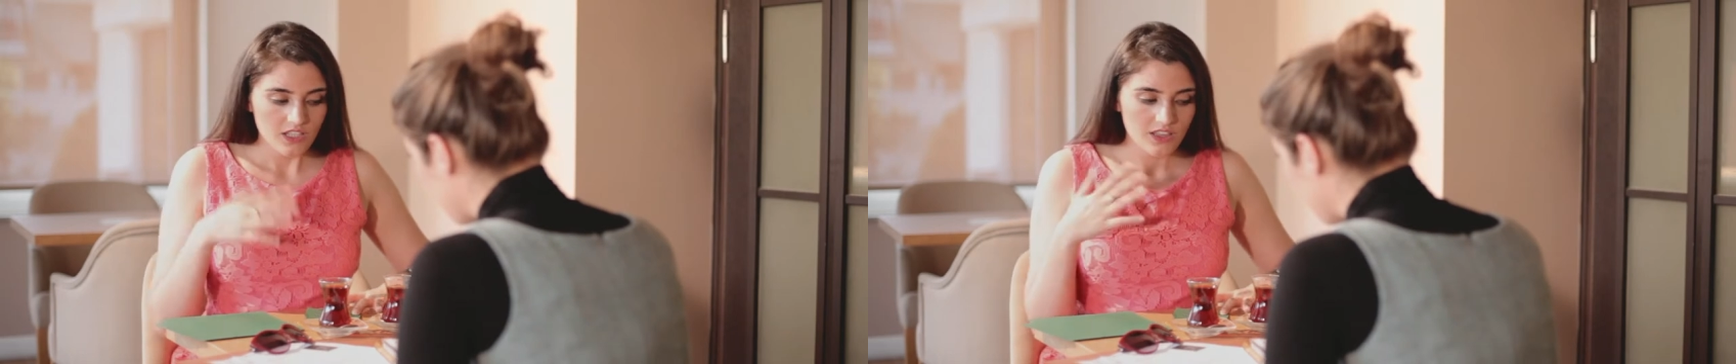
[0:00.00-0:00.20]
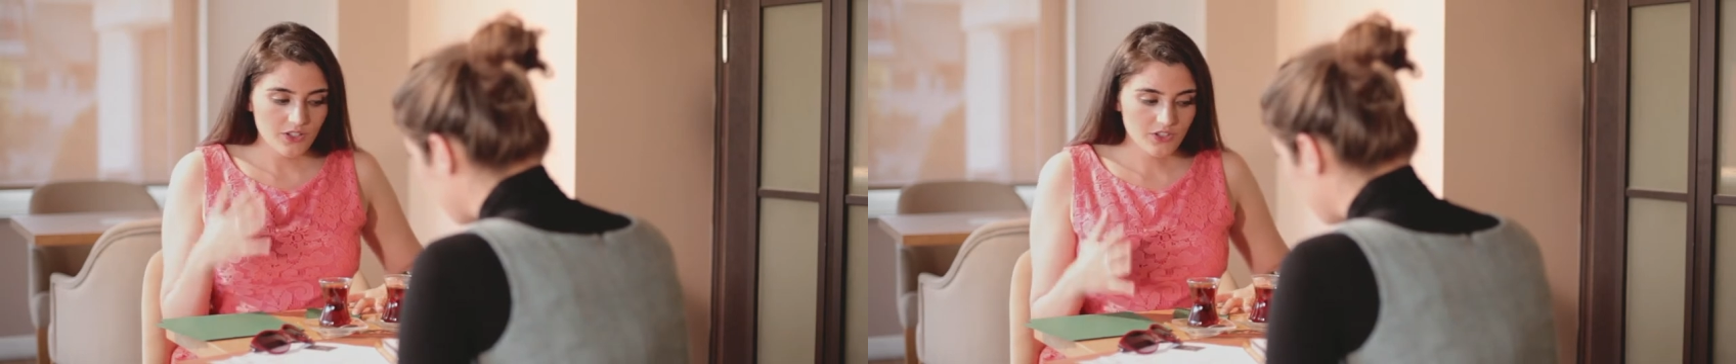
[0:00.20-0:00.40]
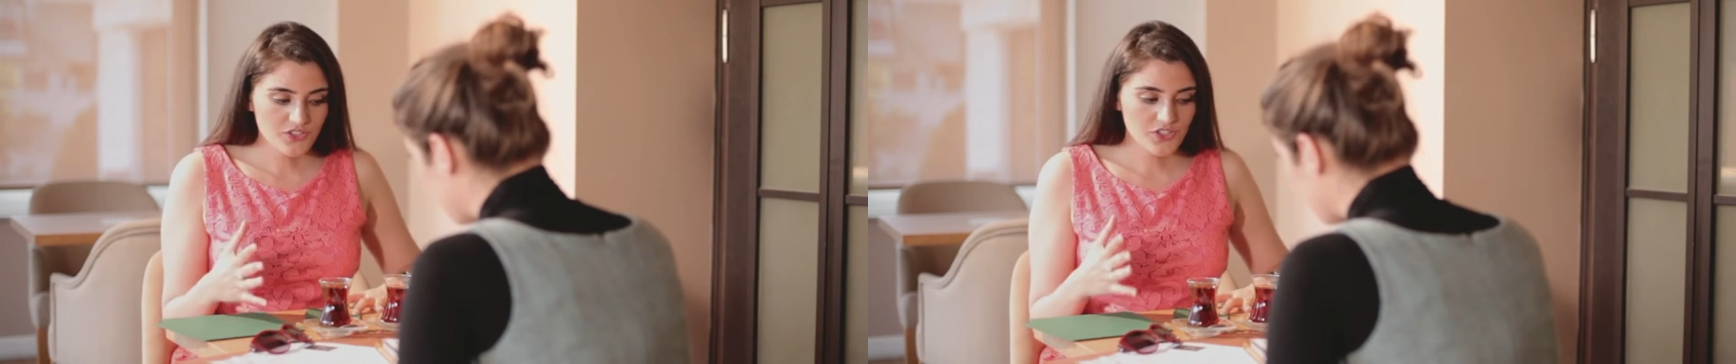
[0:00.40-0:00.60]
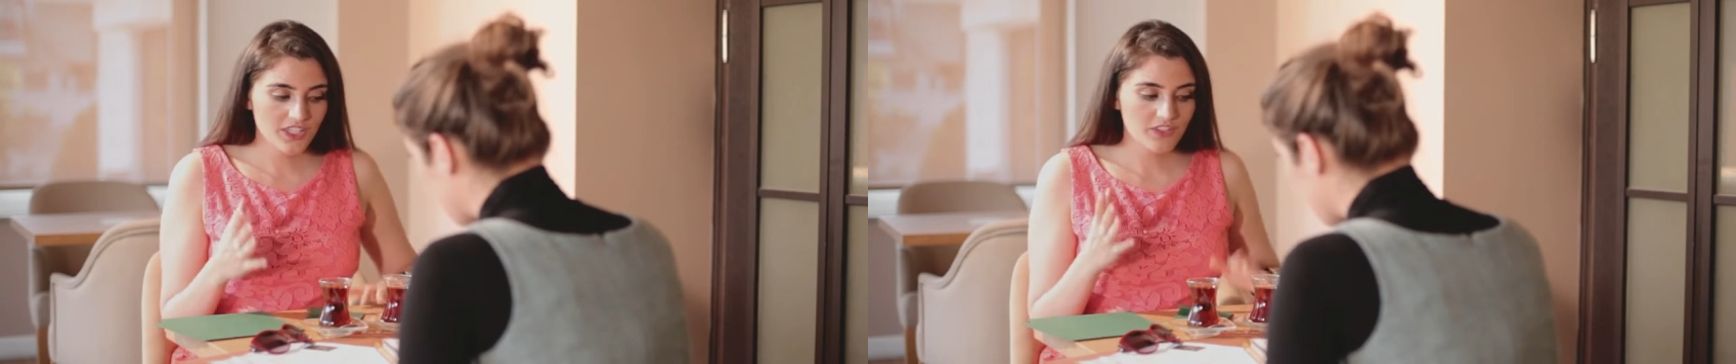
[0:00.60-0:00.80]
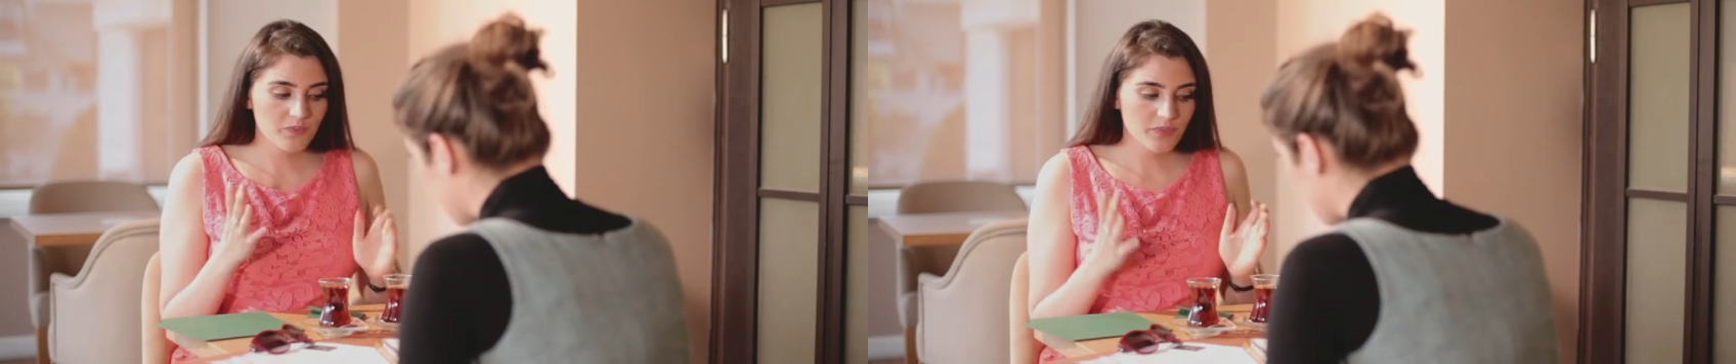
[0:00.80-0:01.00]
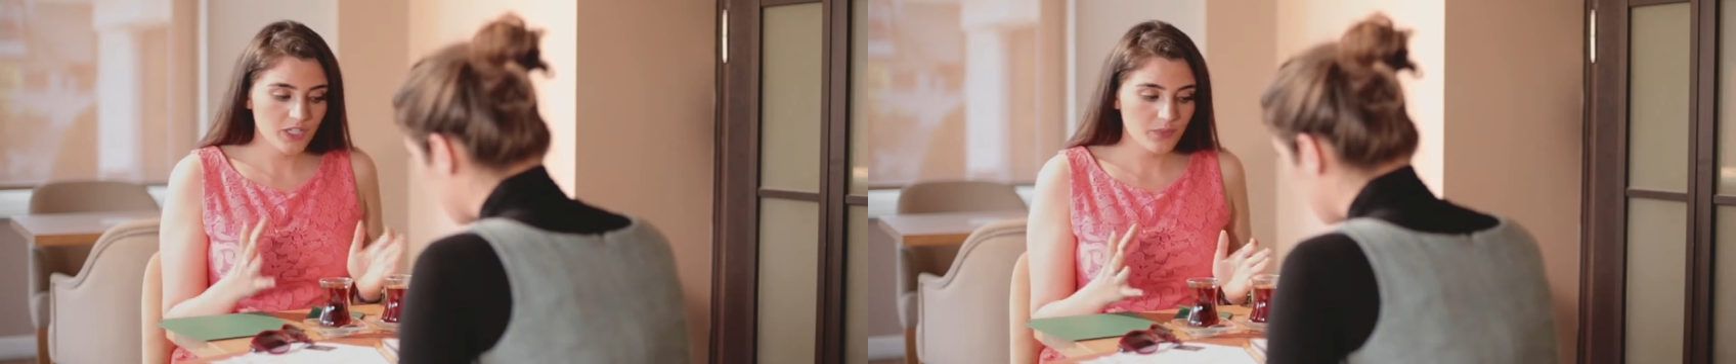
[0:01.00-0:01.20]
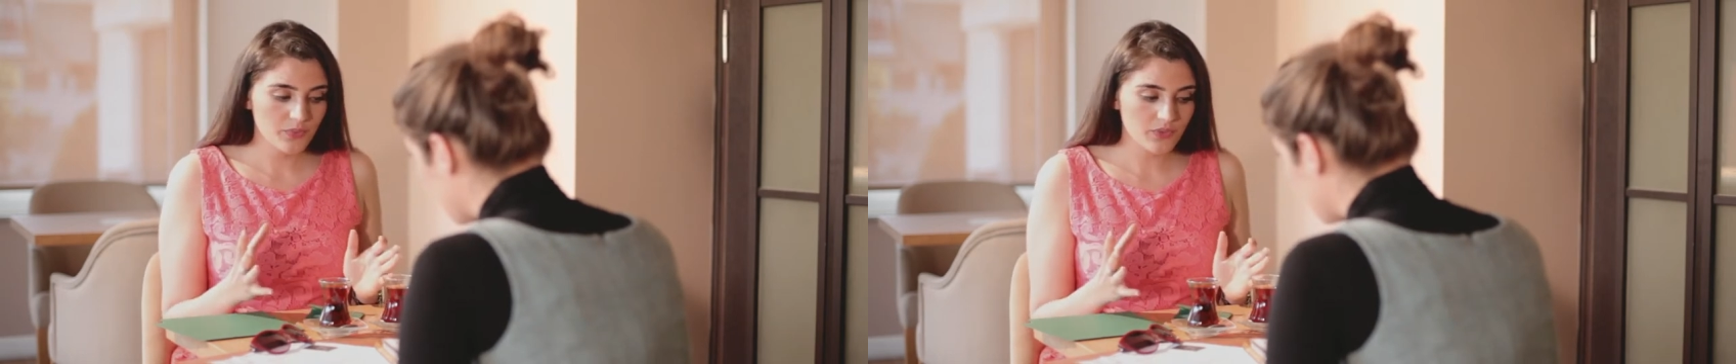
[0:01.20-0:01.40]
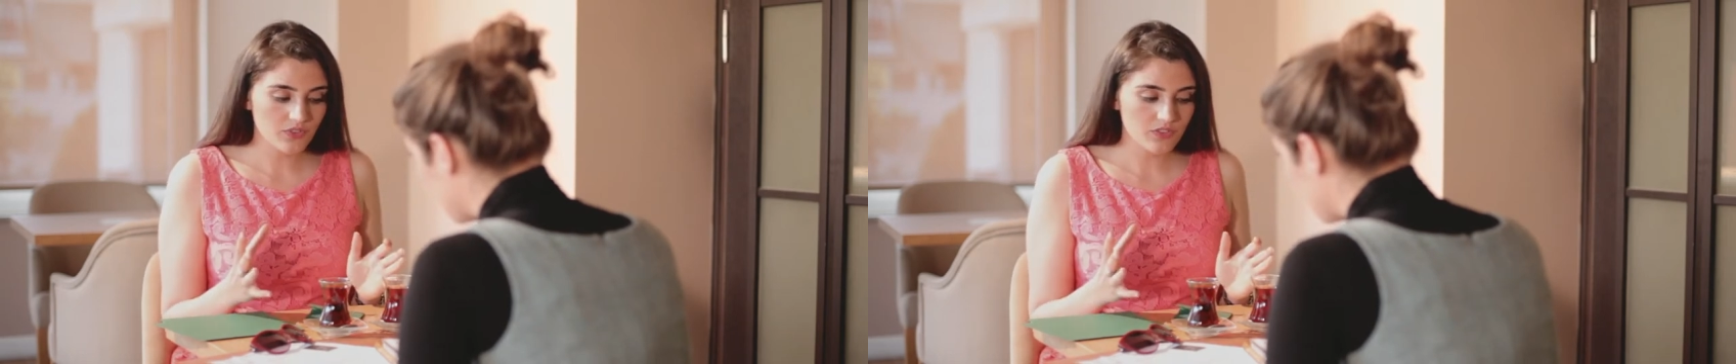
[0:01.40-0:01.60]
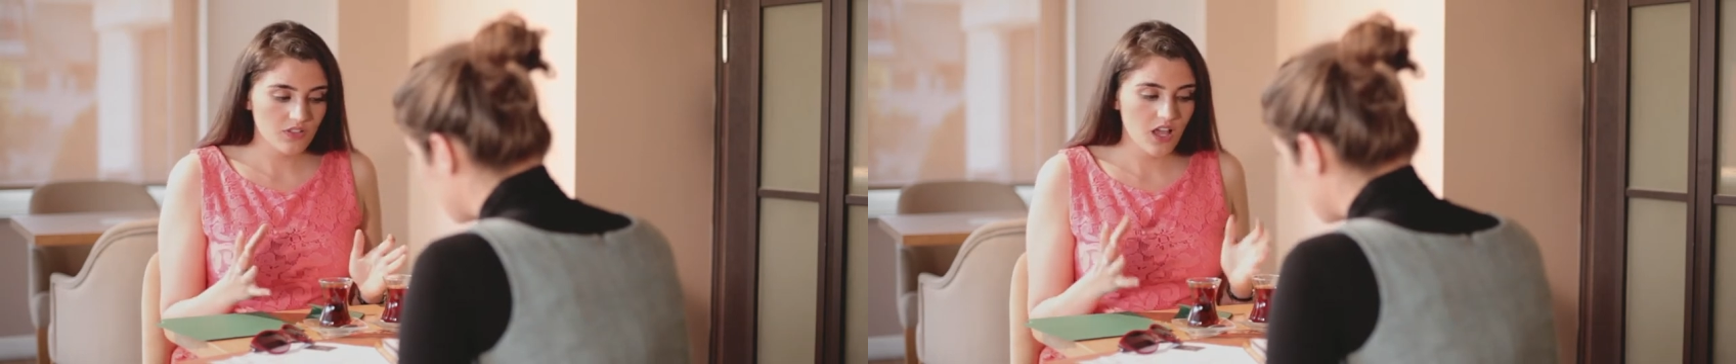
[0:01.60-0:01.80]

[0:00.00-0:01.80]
learn to give people